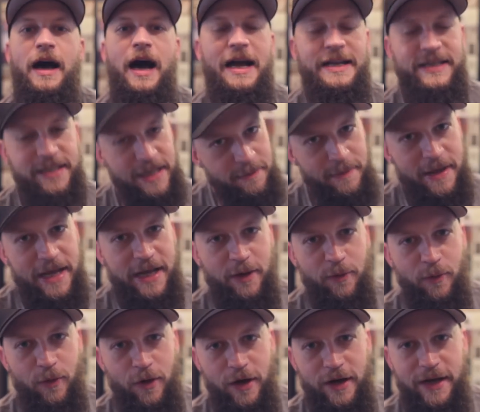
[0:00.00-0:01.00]
I did make
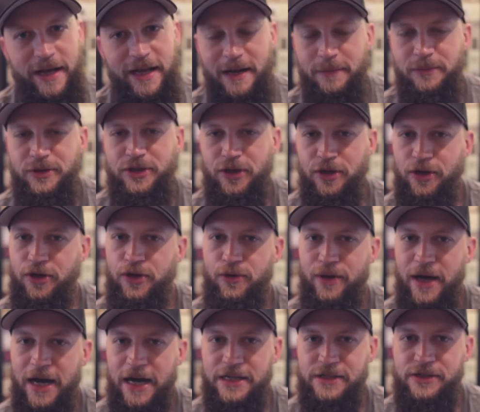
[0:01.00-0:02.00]
it work, and I'm sure you
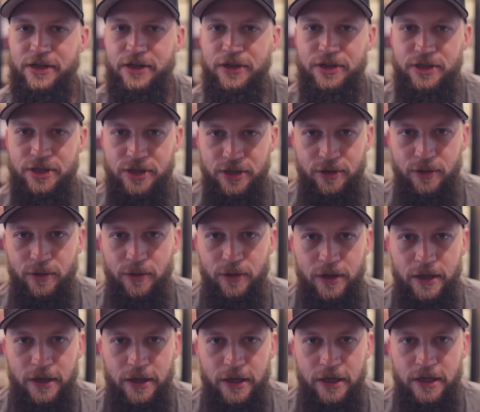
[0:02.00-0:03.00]
guys could too.
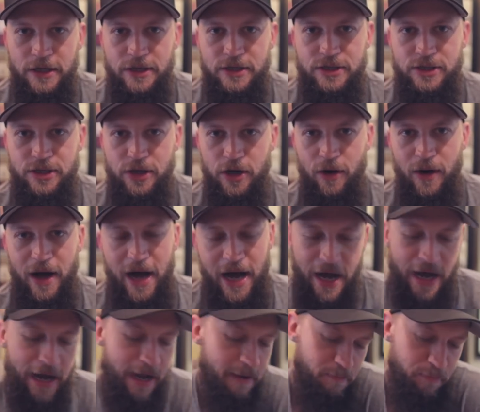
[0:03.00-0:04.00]
So
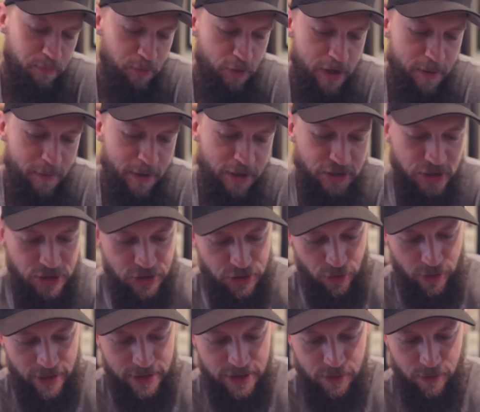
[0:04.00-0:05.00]
I pretty much
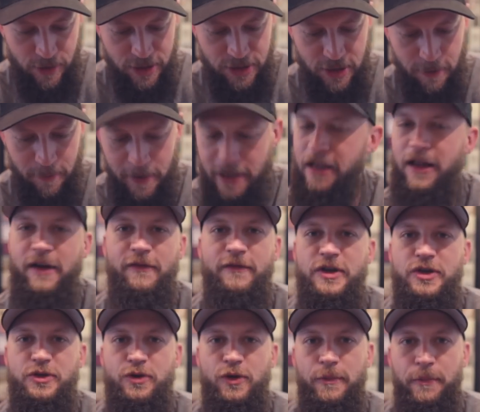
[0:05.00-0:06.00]
enjoyed Switchup. I love
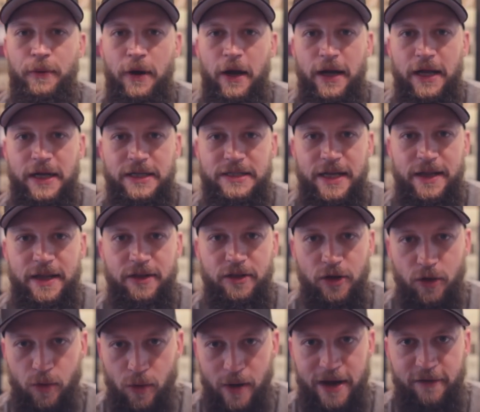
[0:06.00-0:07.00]
visual products. I think
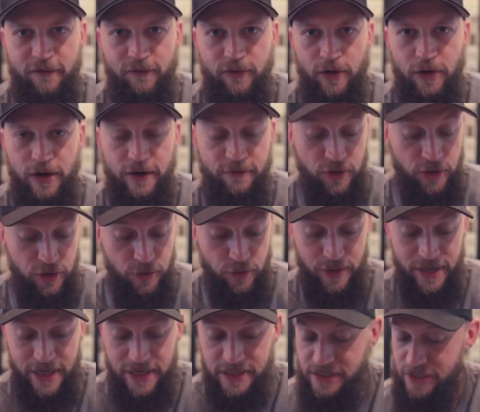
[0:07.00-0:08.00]
they're great for if you're
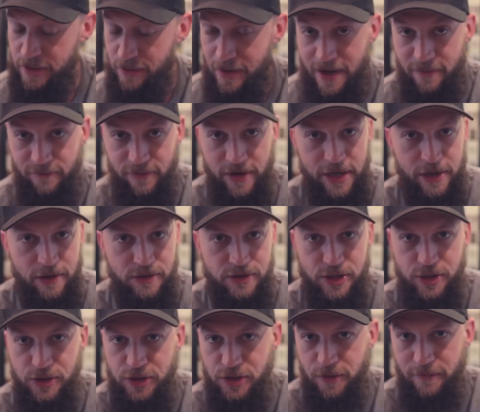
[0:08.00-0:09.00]
doing Instagram
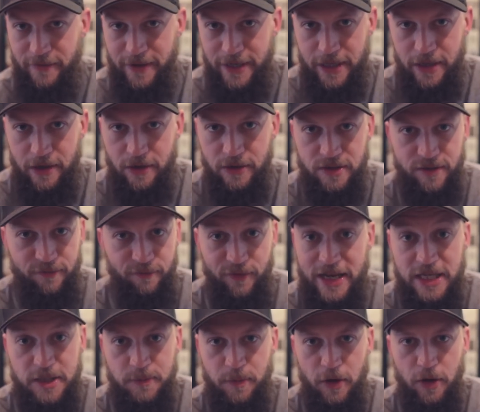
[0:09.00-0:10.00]
videos, YouTube videos,
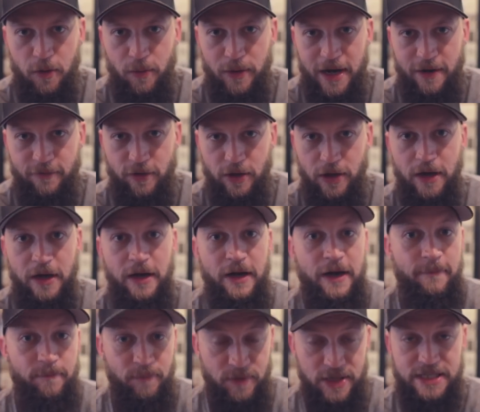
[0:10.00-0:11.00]
Facebook, whatever,
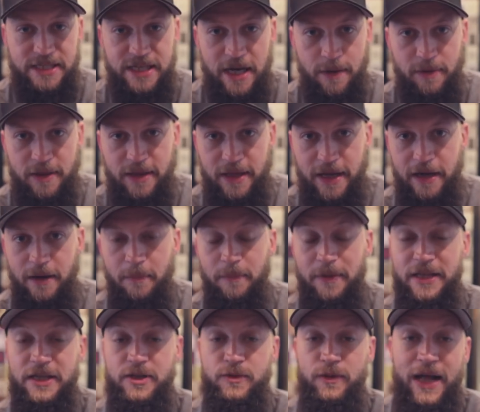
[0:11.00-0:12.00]
this type of thing,
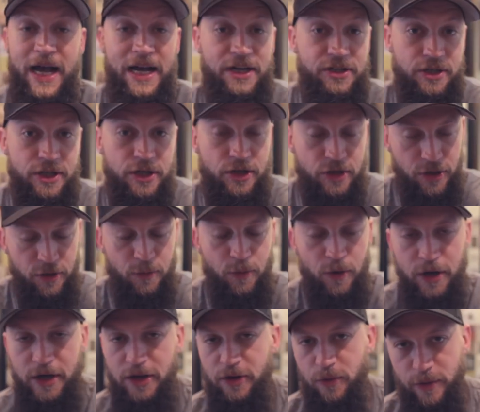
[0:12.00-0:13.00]
but this one actually could
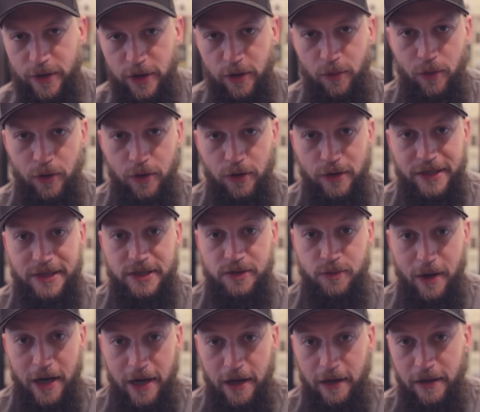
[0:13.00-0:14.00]
work in the real world as
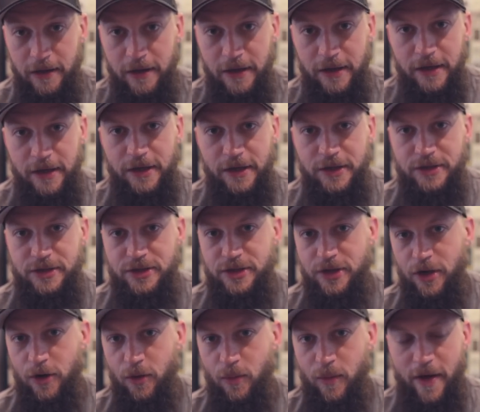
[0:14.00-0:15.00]
well.
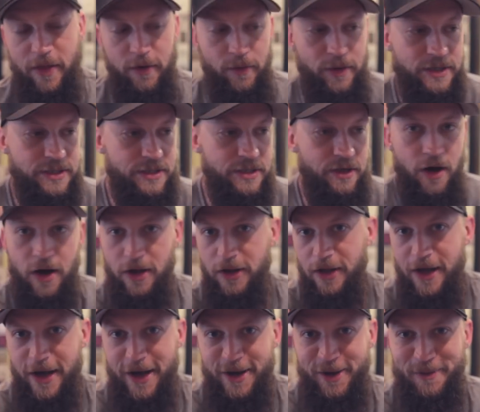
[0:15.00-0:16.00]
So whether it's
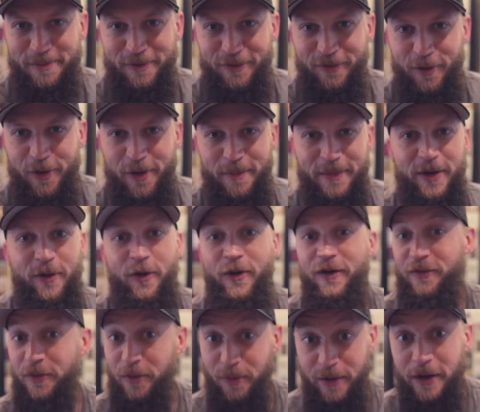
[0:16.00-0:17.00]
online you're performing
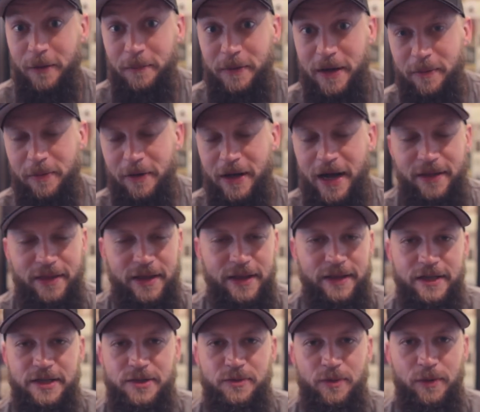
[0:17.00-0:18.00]
or for real people, I
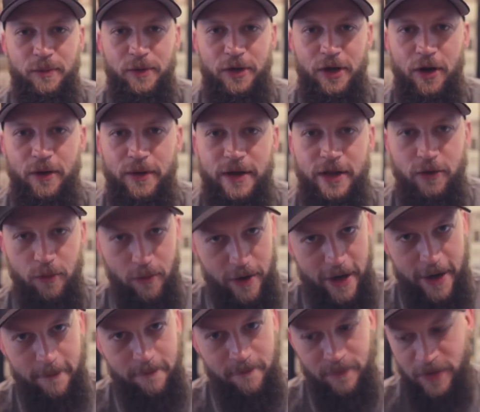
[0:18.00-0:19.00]
think this one would go either
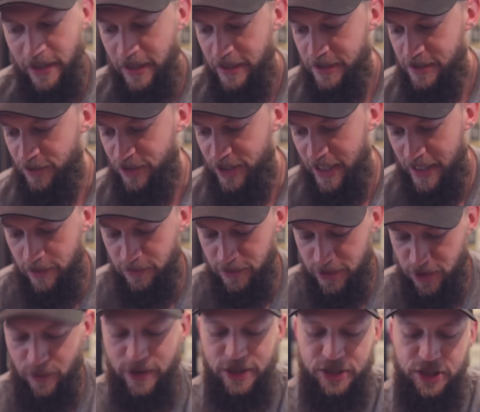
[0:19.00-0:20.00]
way. So check out
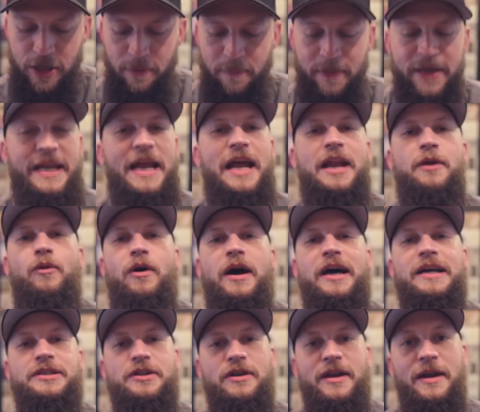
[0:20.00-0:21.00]
Switchup by Danny
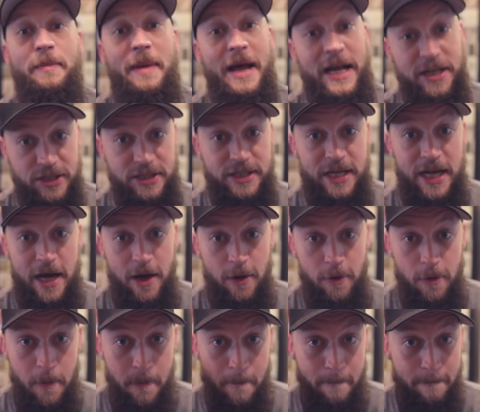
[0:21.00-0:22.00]
Weiser and Magic
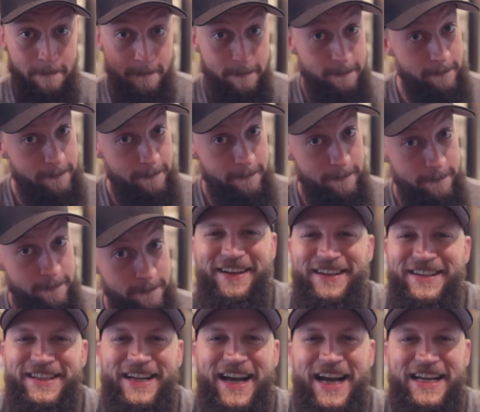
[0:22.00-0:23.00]
Tao.
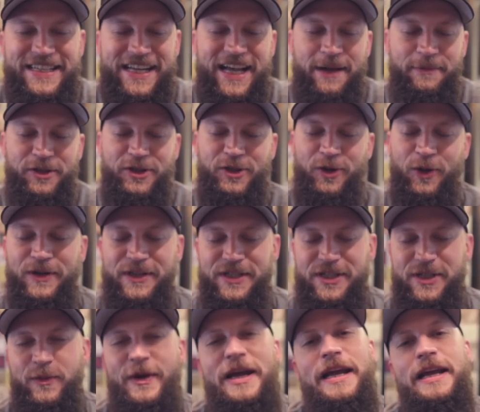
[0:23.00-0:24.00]
So guys, I kept it short and
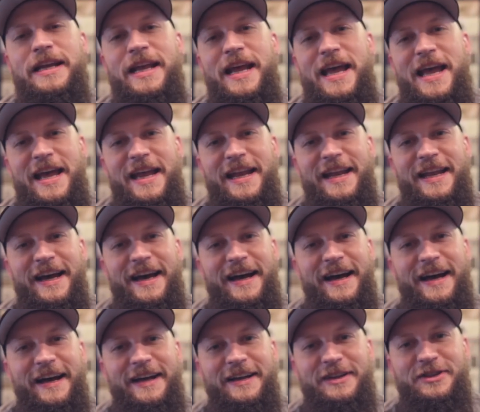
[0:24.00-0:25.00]
sweet, and
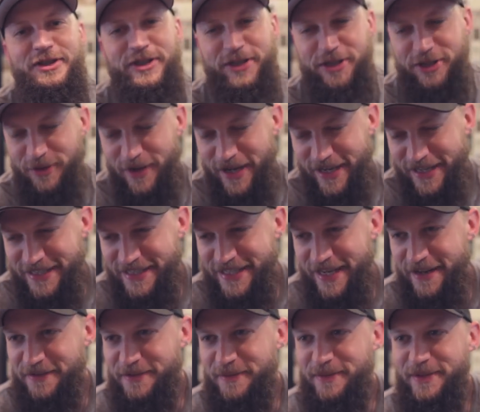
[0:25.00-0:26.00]
just so I can
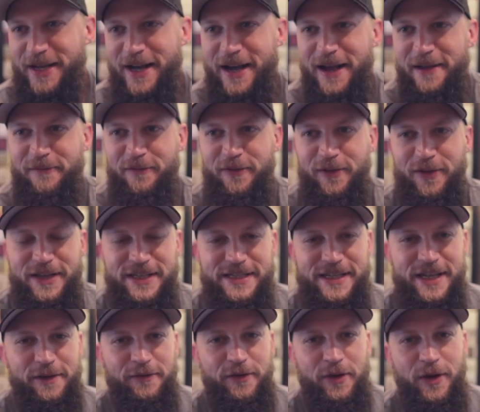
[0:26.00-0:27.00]
save some time for this
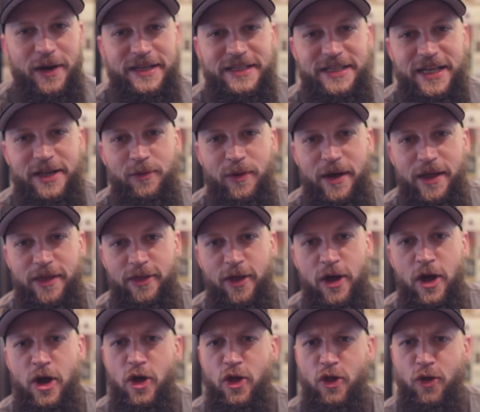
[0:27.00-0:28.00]
interview I did
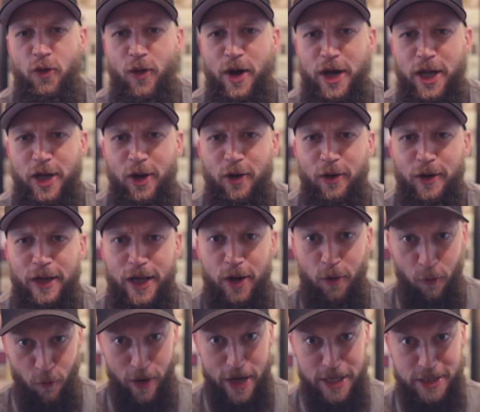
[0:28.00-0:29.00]
with the one and only
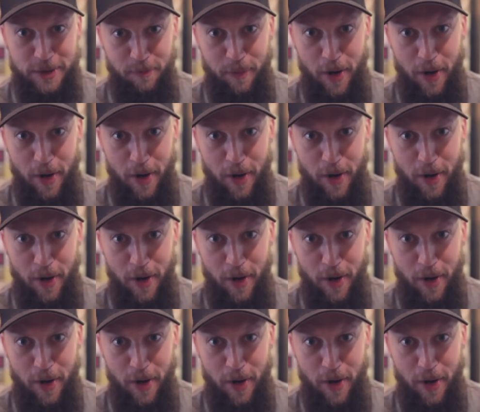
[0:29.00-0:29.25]
Wes